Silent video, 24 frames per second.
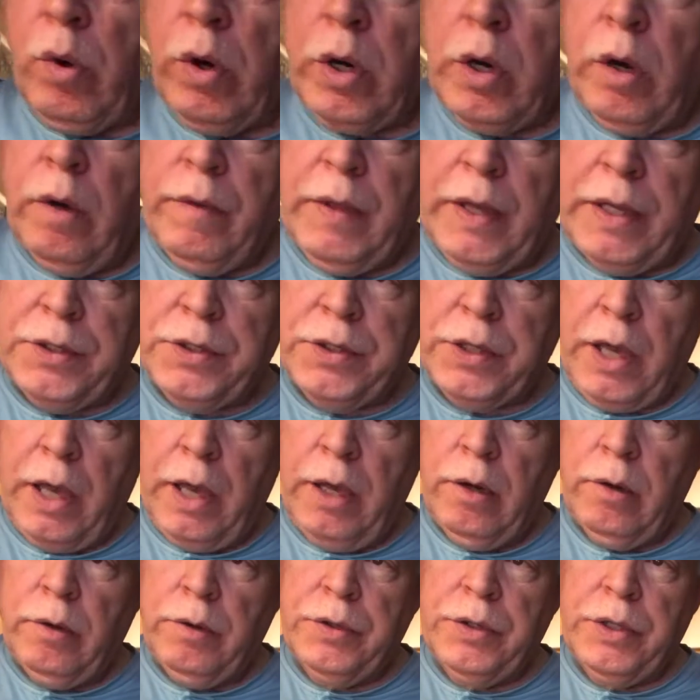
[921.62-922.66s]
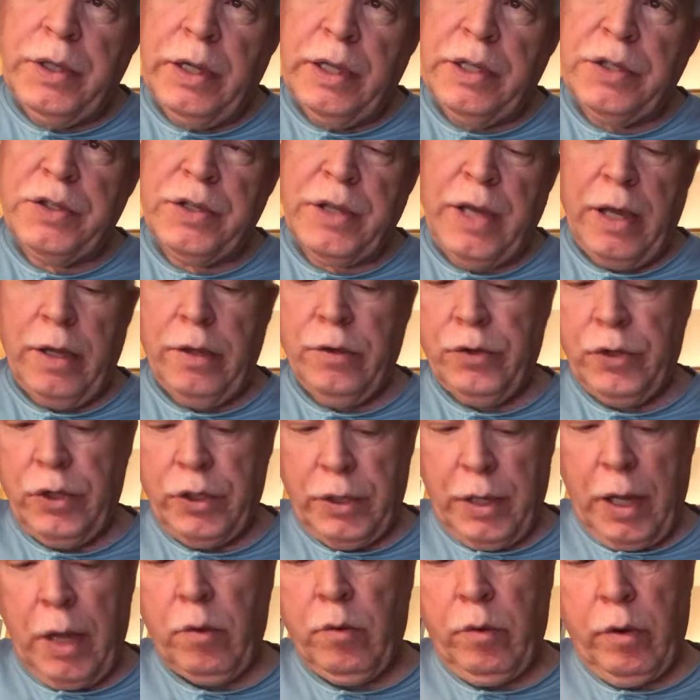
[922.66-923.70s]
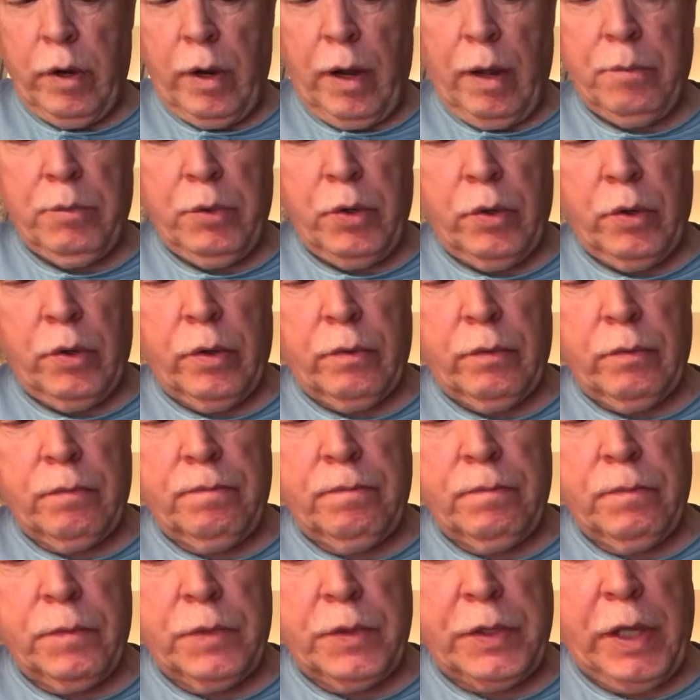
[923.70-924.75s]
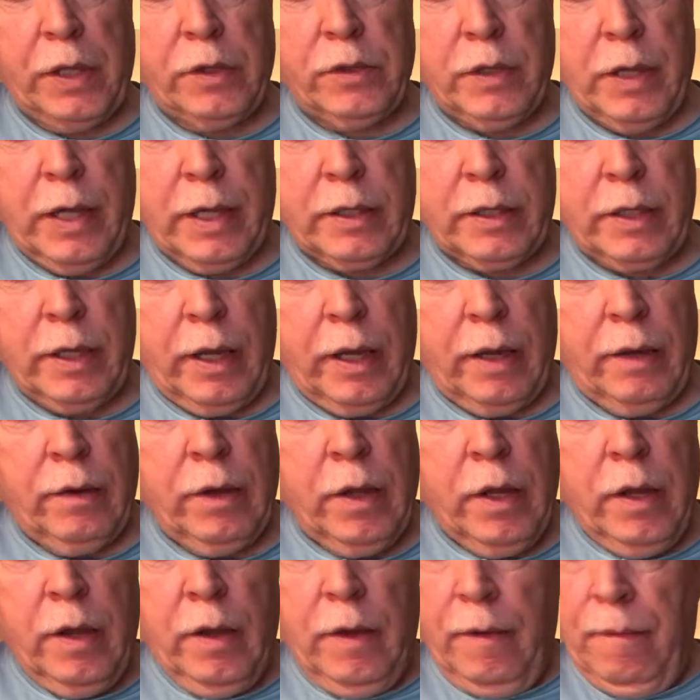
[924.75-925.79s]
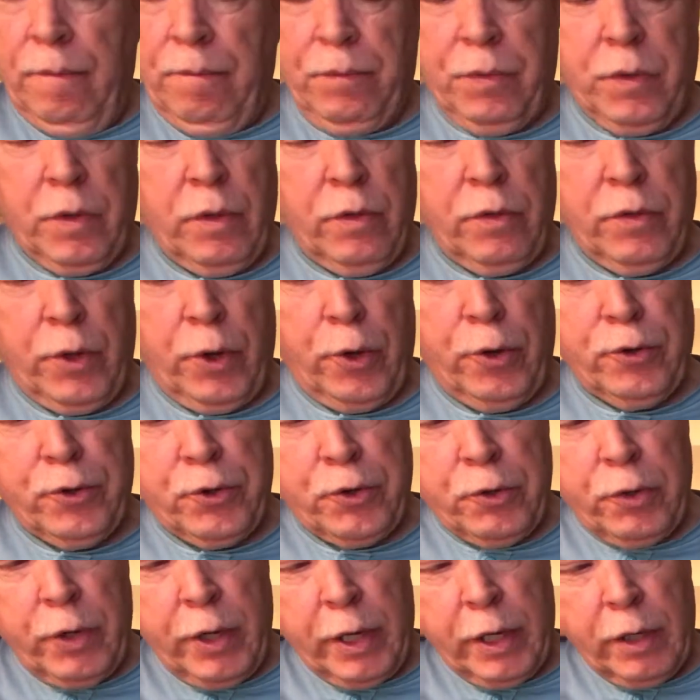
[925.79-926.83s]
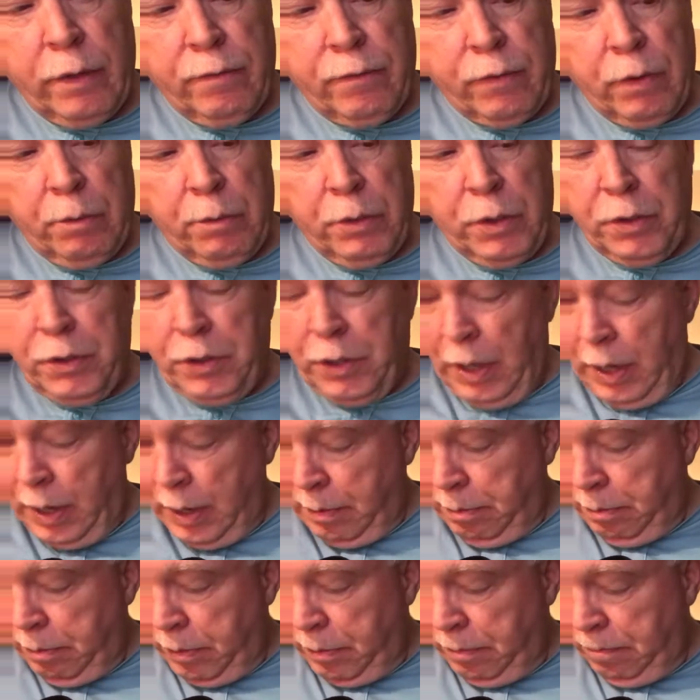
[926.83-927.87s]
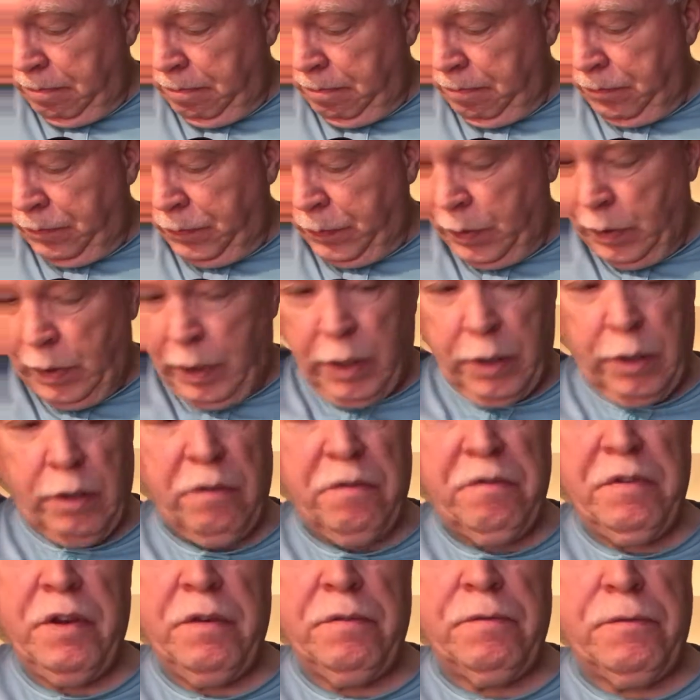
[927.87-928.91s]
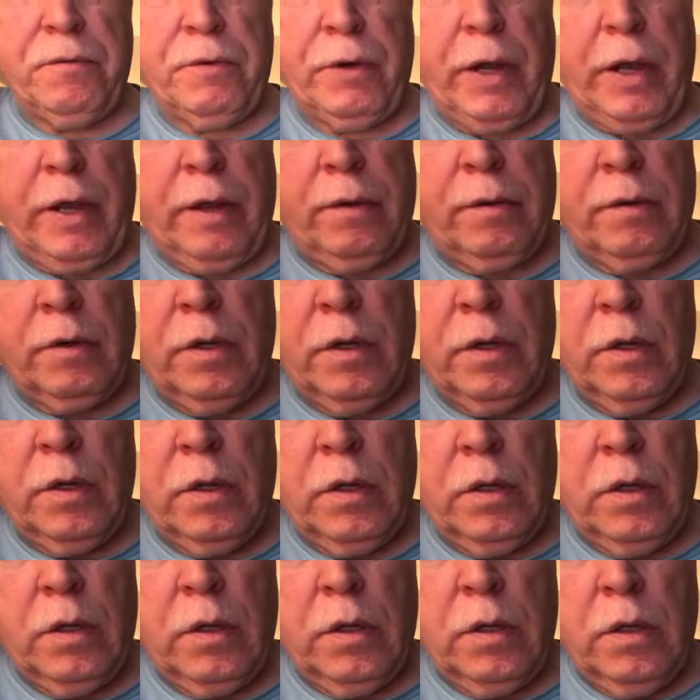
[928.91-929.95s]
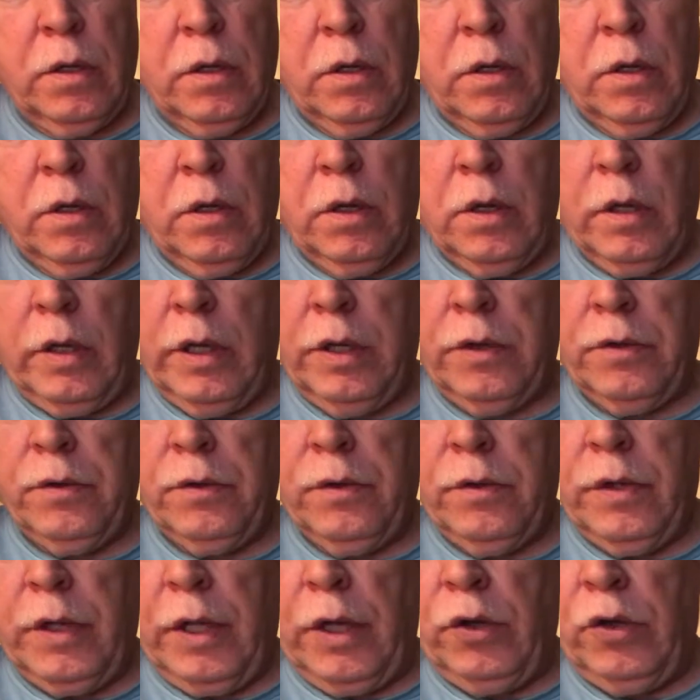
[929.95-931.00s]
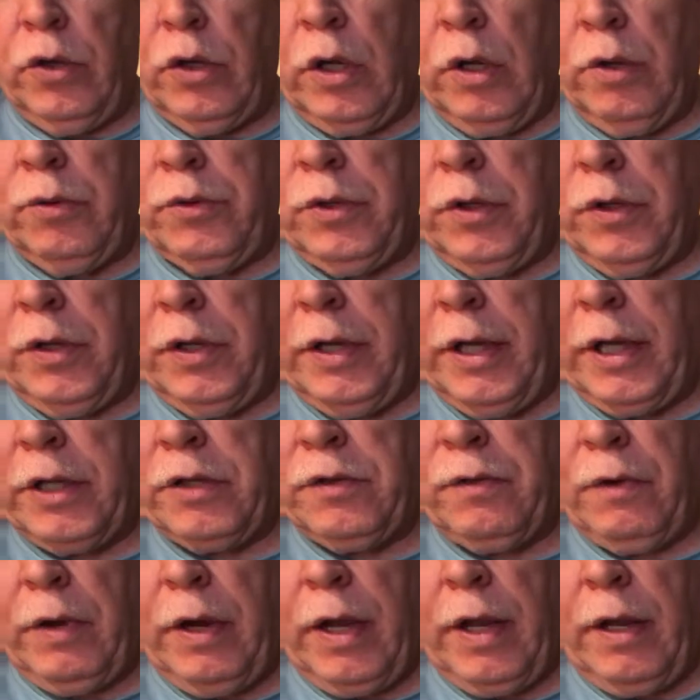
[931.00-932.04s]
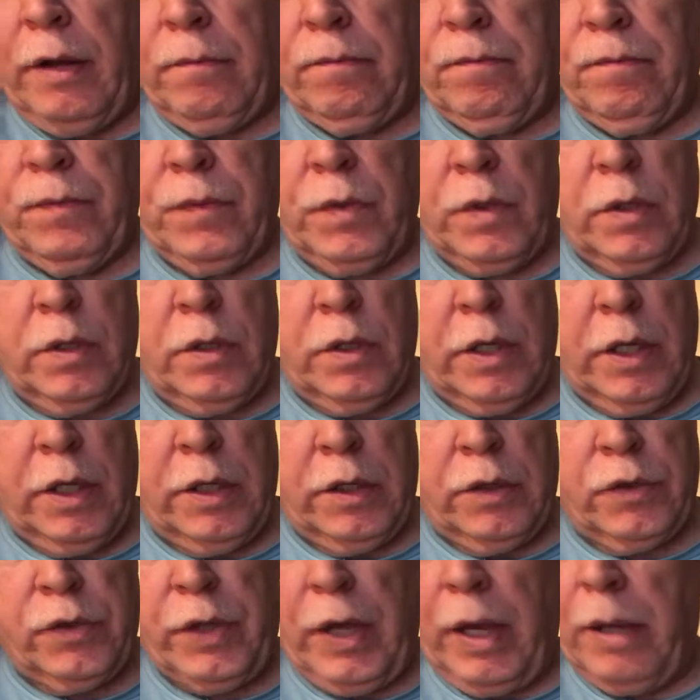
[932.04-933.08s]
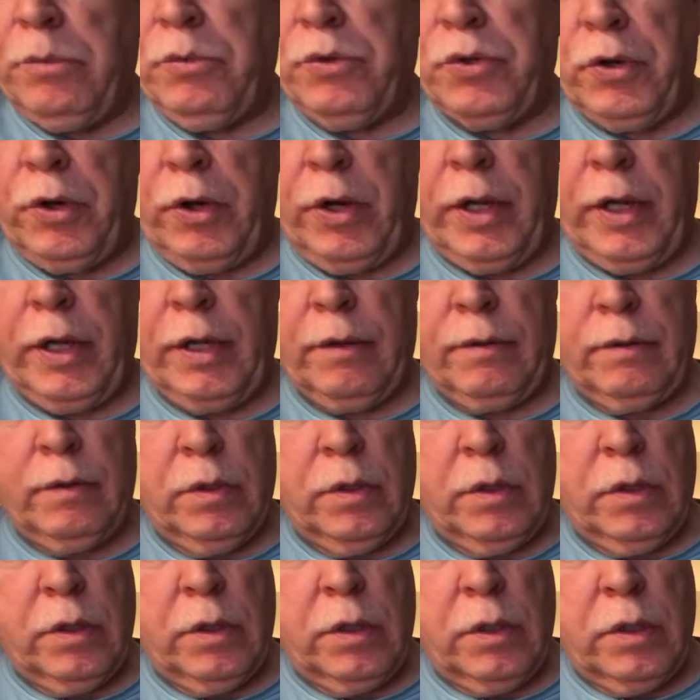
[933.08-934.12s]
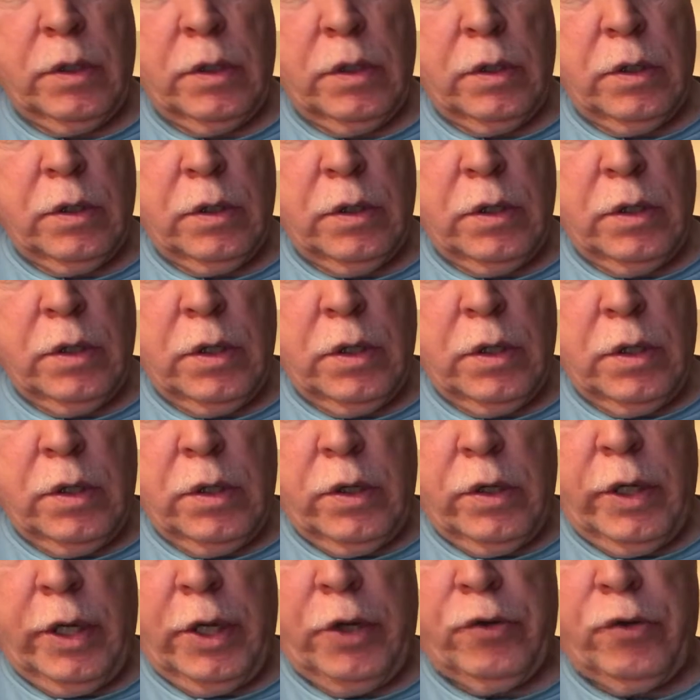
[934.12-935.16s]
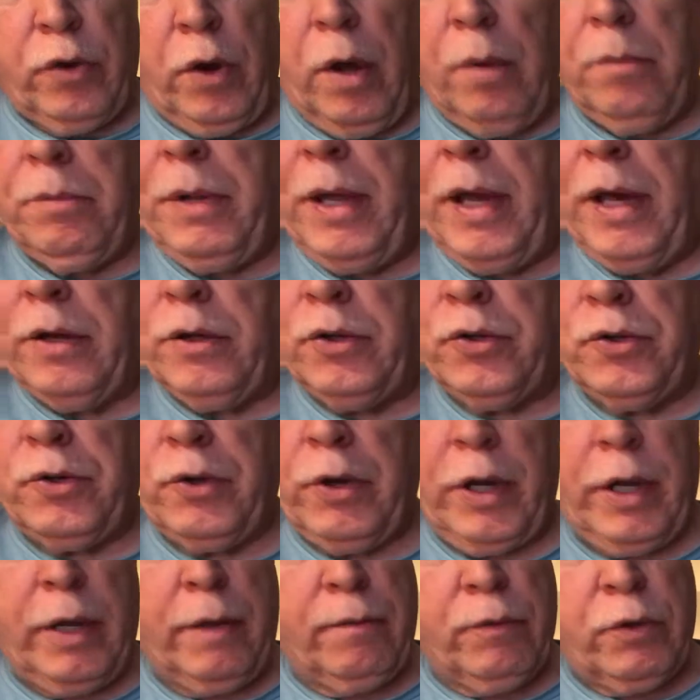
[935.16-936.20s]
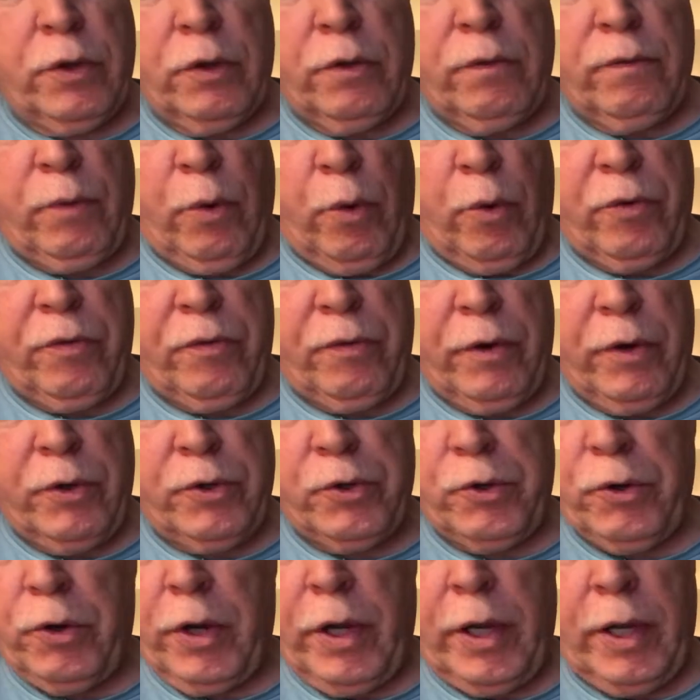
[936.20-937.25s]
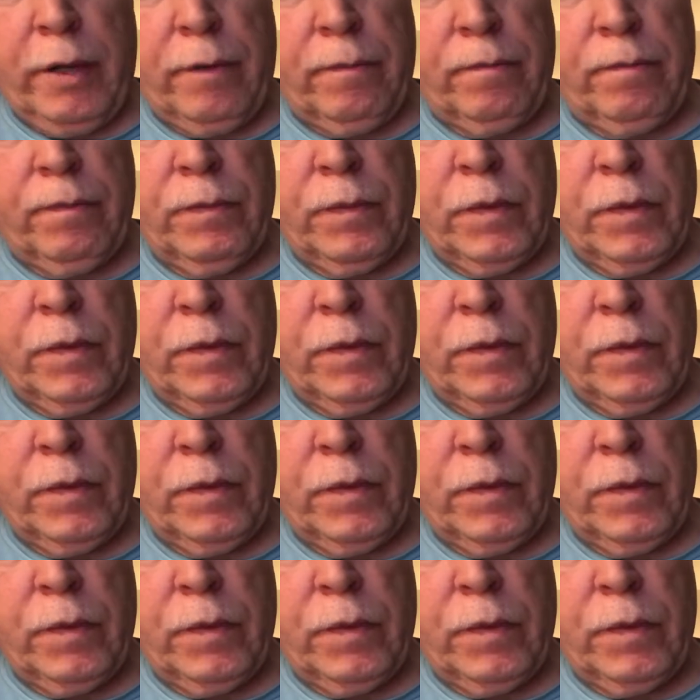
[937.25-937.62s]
work on that scale until it sounds just like what I'm doing. Sounds like that. Third string from the top in the 5th fret. Then you go to the next fret in the same string. Then drop down a string to the 4th fret string.